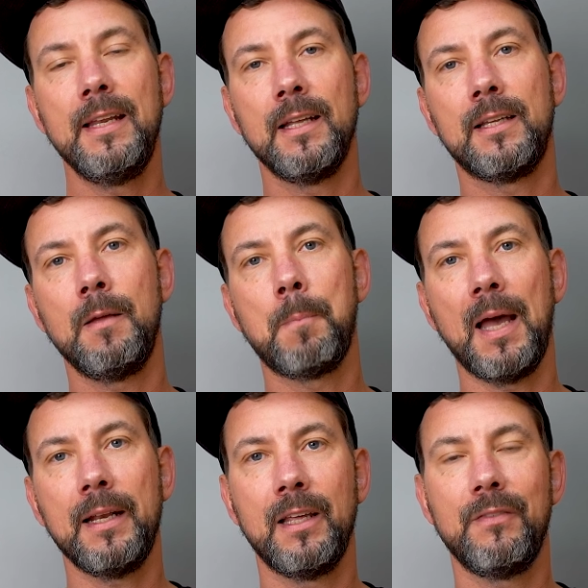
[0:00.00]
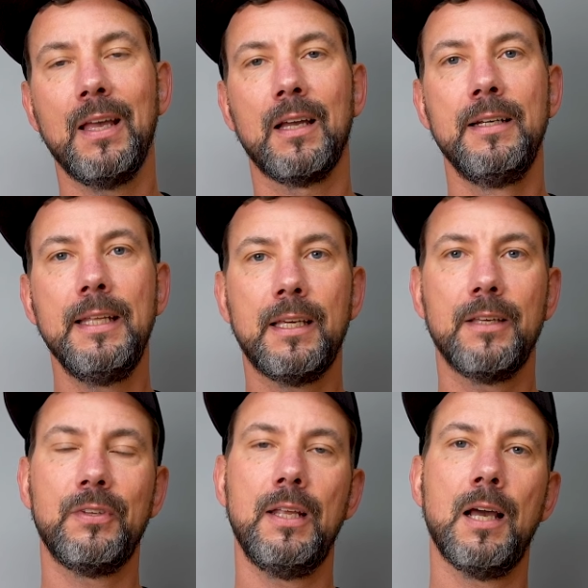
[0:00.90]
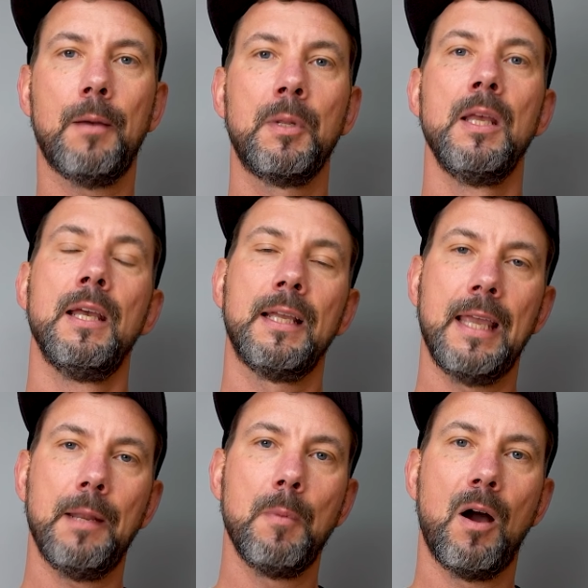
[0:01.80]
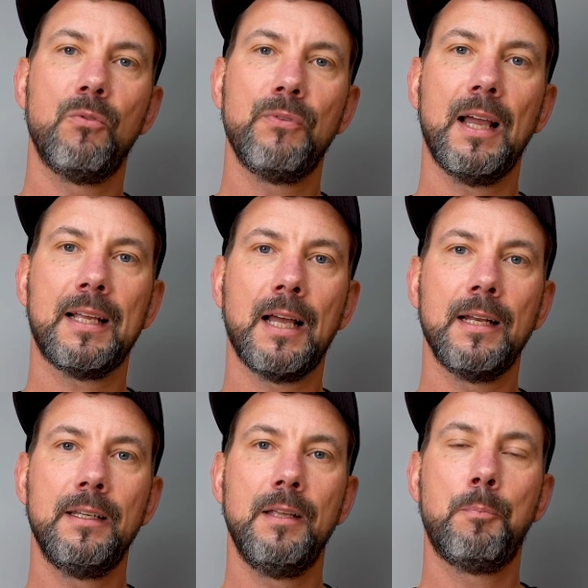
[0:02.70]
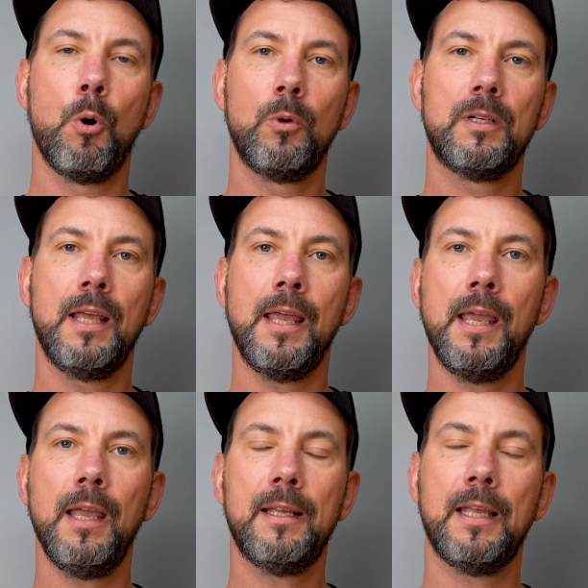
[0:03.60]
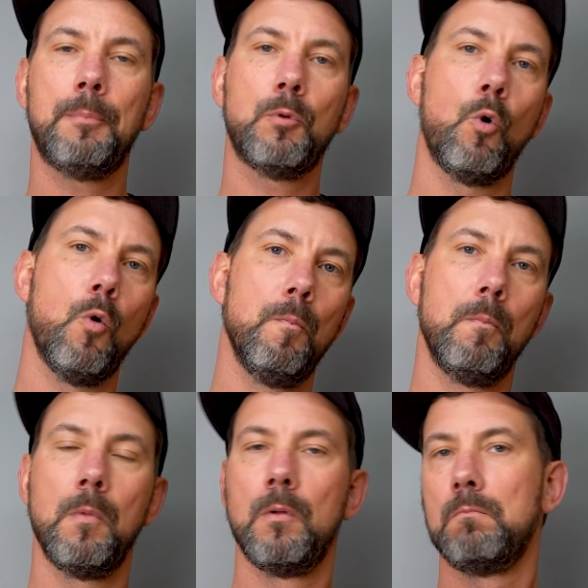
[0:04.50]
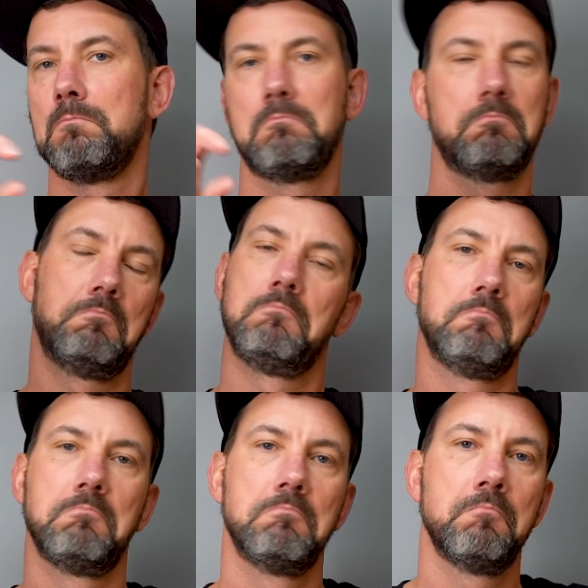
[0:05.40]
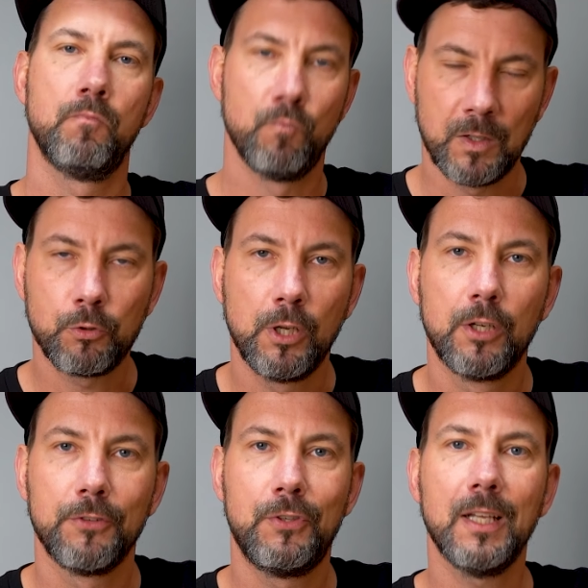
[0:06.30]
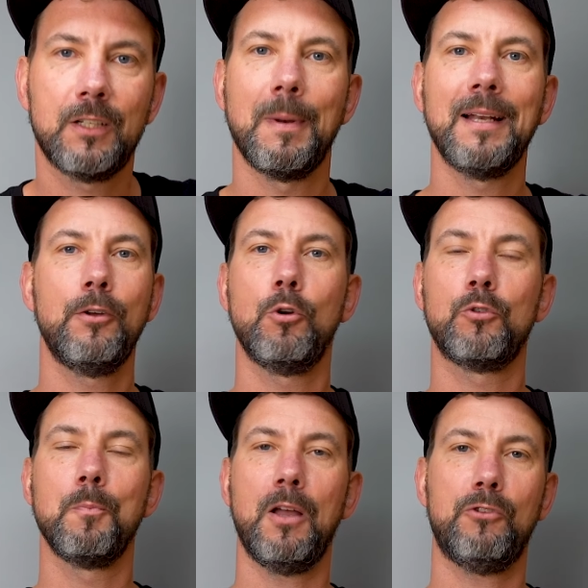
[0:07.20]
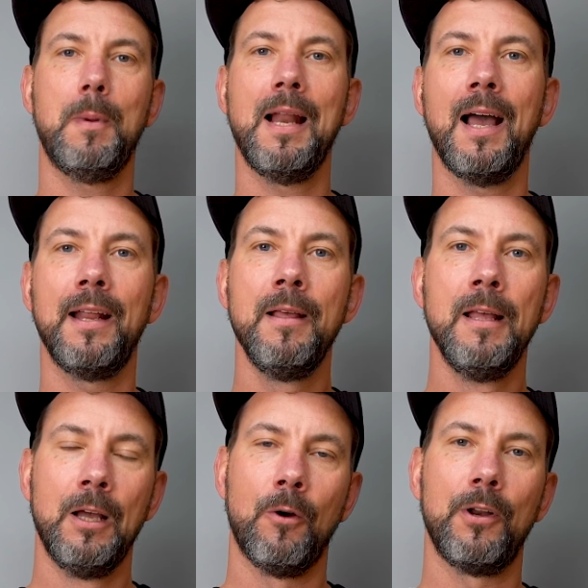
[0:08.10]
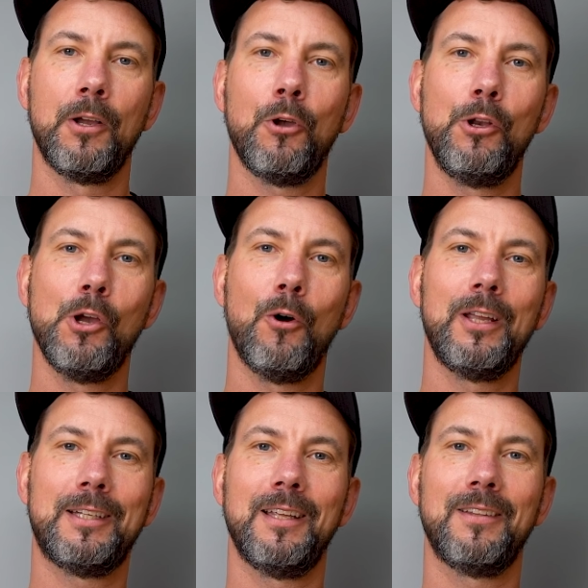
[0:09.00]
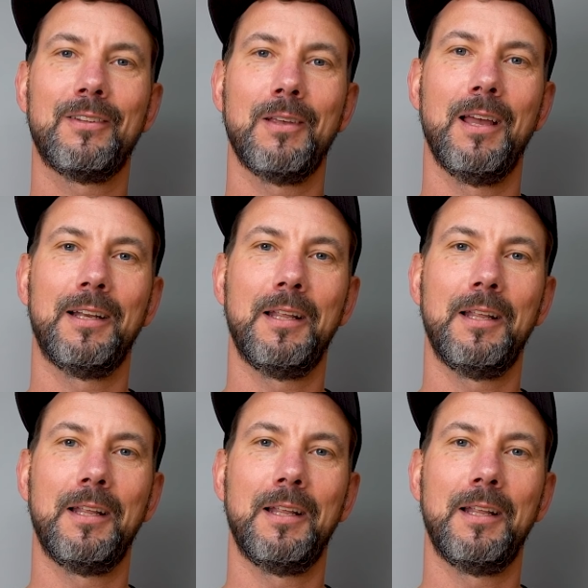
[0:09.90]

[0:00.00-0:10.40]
to airghandi.de/en and search for, well, whatever you're interested in, Quantica for example, and then you can check out the review.